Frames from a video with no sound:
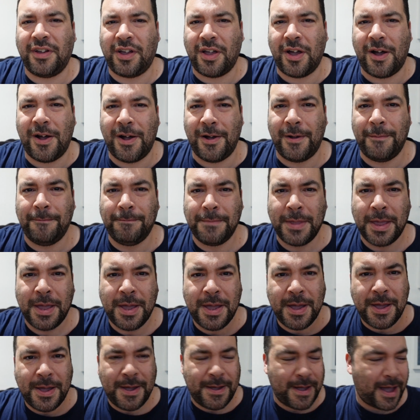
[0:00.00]
Go
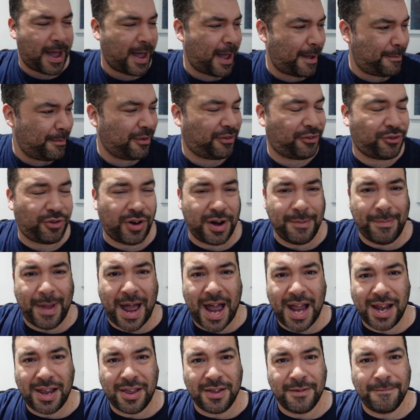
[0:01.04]
uh, mystery
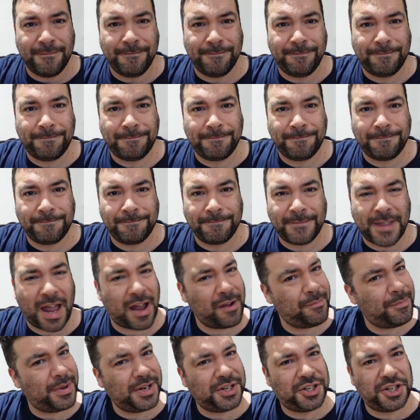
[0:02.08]
bag.
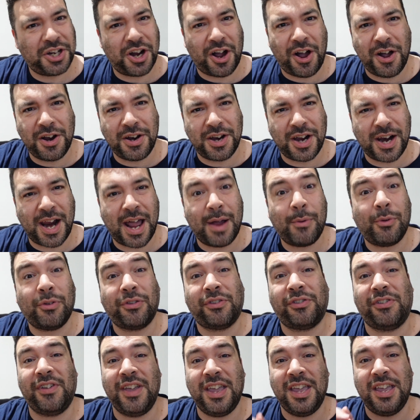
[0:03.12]
I've been Sean, and I will
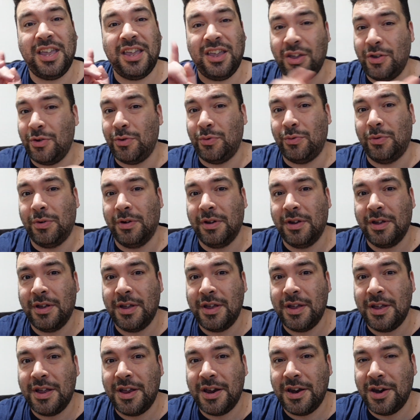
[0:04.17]
see you,
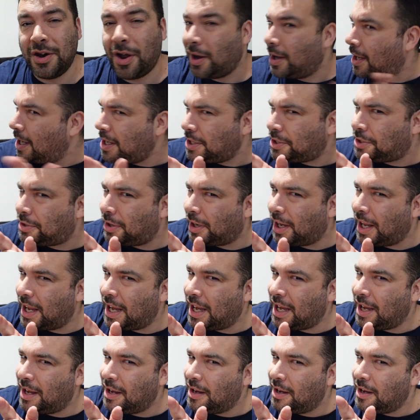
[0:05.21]
not
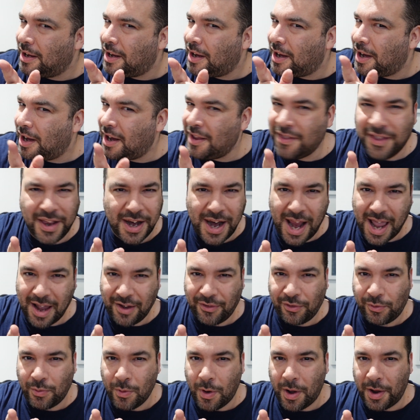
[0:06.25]
literally, in the
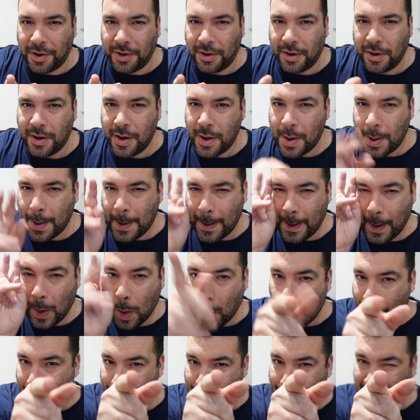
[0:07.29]
next one.
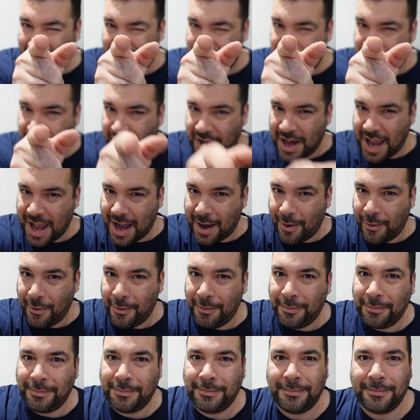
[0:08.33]
Bye for
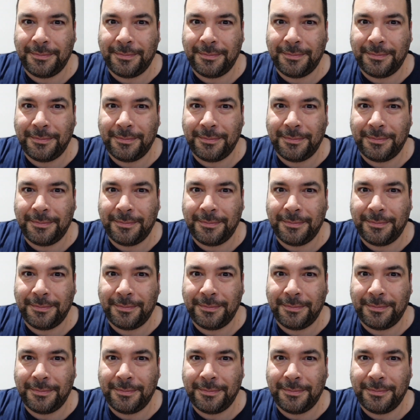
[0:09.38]
now.